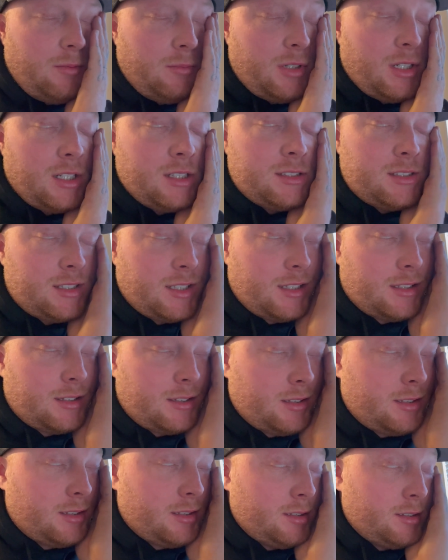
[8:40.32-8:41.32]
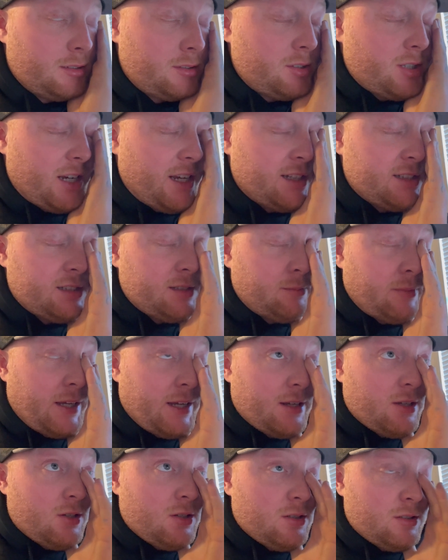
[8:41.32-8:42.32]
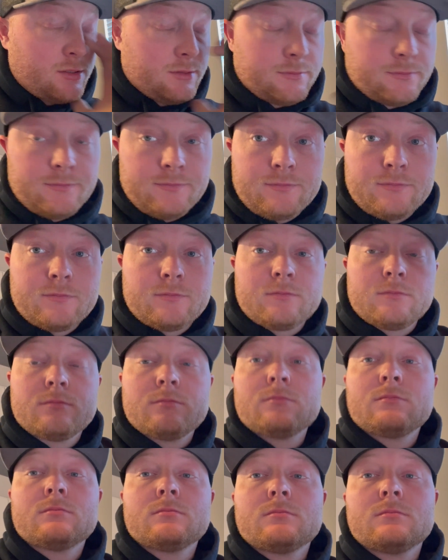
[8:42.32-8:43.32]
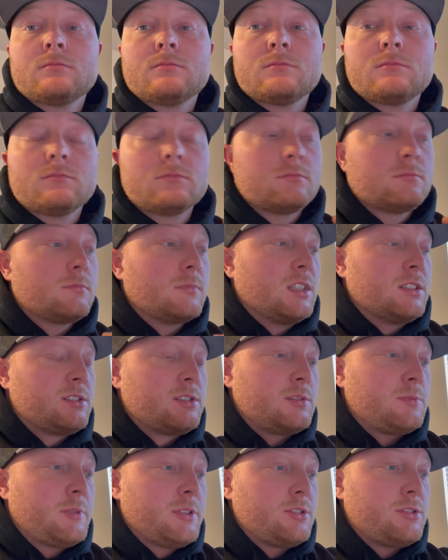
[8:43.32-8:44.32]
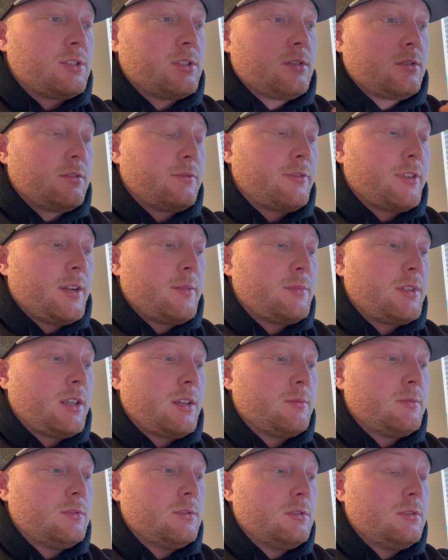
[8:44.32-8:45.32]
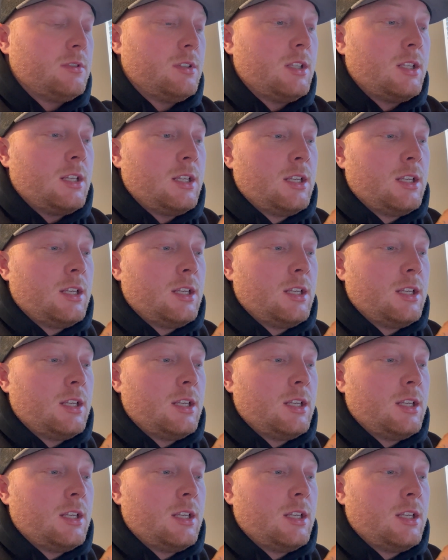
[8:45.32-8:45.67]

and I set the chassis back on, the suspension on the frame table.